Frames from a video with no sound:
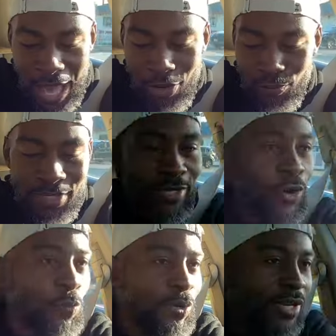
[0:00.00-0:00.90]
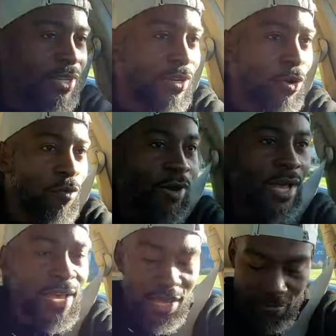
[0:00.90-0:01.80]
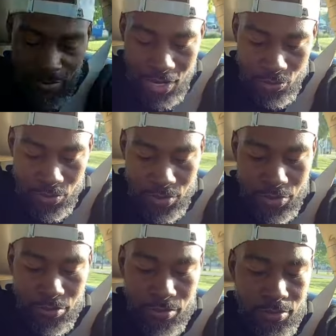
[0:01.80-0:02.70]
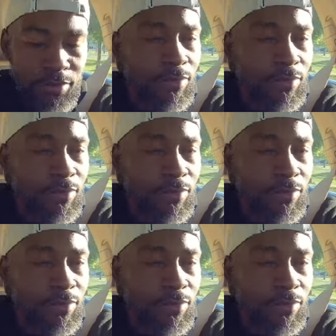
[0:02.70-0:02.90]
I was planning on being there over a half hour ago.